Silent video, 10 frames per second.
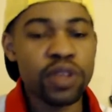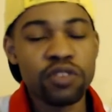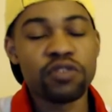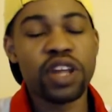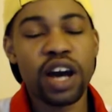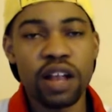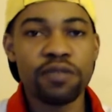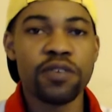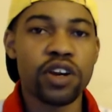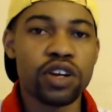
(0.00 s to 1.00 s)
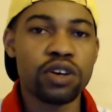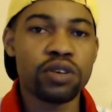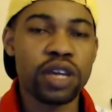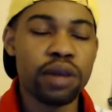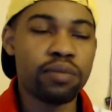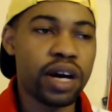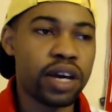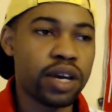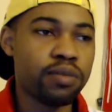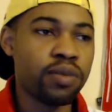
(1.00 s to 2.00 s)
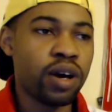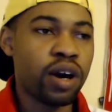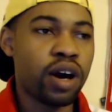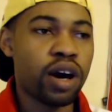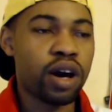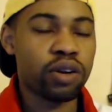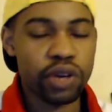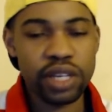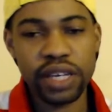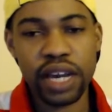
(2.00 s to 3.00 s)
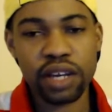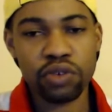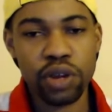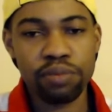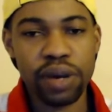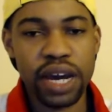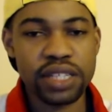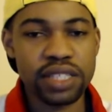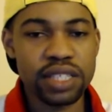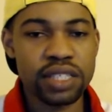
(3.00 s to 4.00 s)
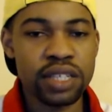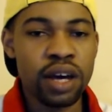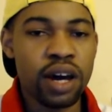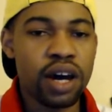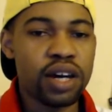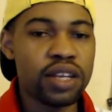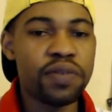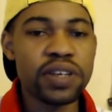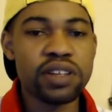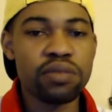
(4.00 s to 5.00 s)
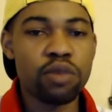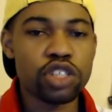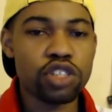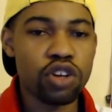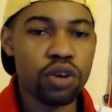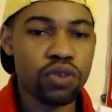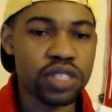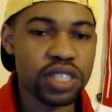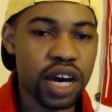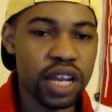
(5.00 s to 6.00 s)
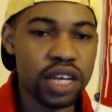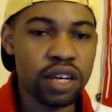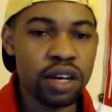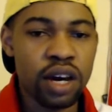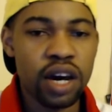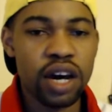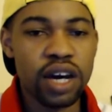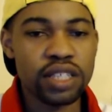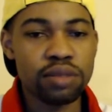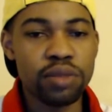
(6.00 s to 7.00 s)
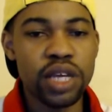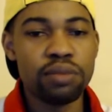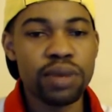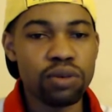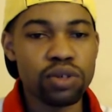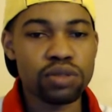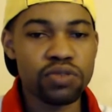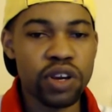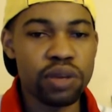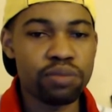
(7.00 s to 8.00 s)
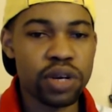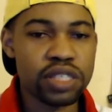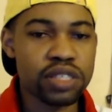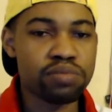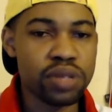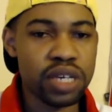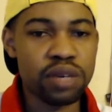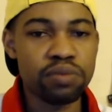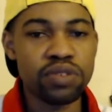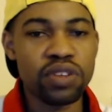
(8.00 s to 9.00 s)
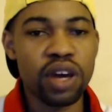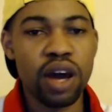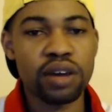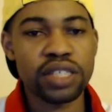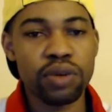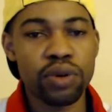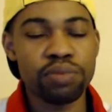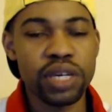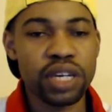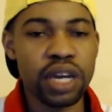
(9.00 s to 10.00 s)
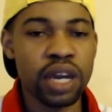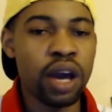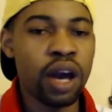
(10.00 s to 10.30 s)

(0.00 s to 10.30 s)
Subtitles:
Vidal, very good game by him. Great tackle, great passes. Defensively, Barcelona was solid. Semedo, man, was very impressive. Same with Pique.